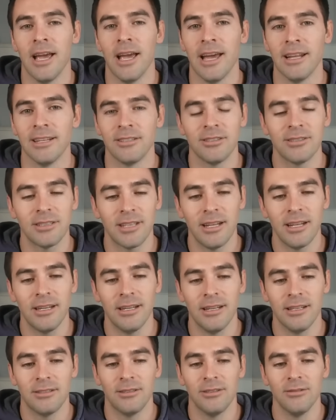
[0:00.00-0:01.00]
And it's just getting
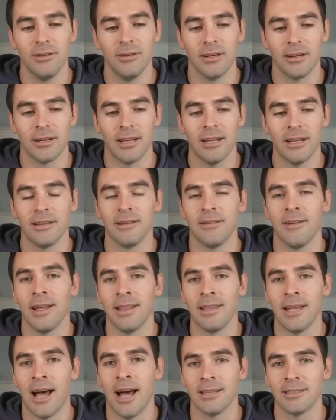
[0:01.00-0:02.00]
into a kind of a
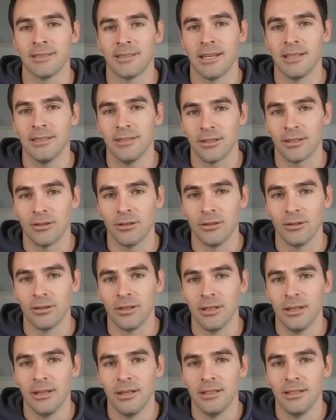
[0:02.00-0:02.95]
nonsensical